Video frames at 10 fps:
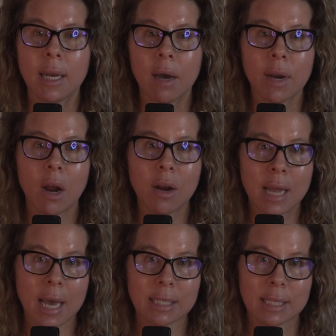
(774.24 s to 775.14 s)
Now in our
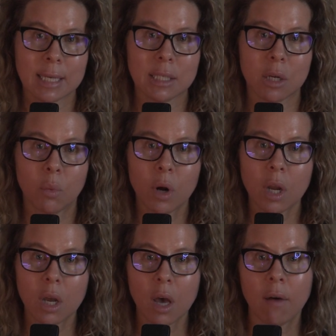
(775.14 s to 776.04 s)
next lesson, we're
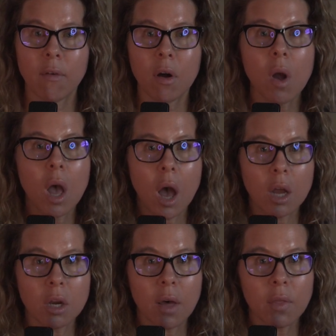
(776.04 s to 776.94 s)
going to cover
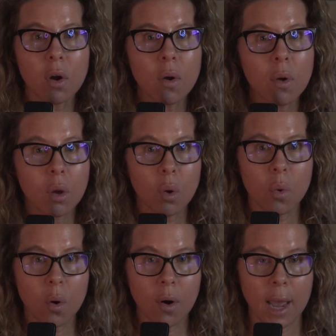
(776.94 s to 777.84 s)
another
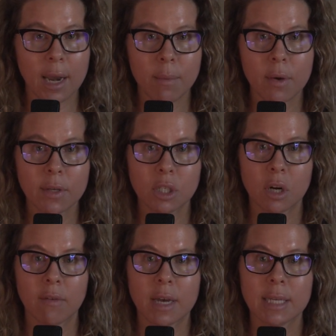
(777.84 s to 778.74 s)
core AWS
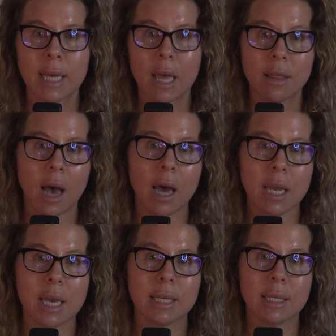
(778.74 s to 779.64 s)
service, and that
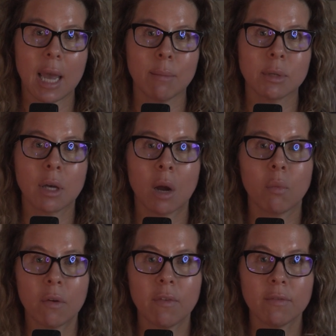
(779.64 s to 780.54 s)
is Amazon
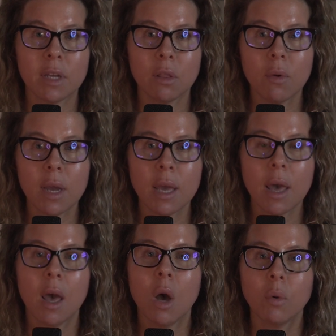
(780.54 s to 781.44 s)
Route 53.
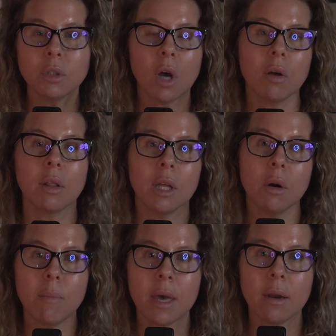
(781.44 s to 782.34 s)
We'll talk a
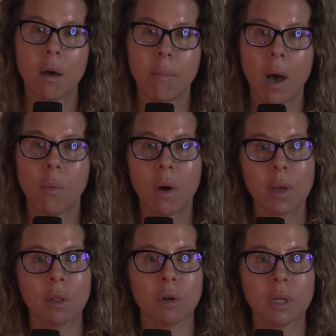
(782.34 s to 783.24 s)
little bit about what
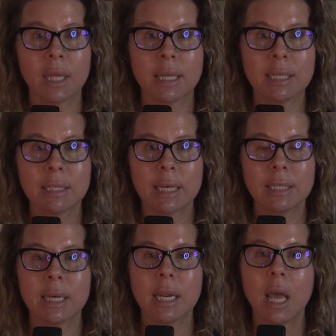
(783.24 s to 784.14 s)
we learned in this
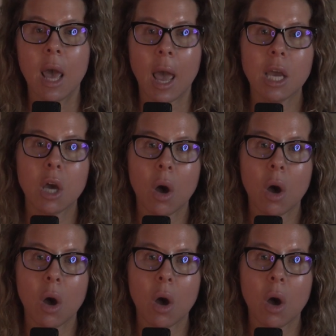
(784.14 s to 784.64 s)
lesson and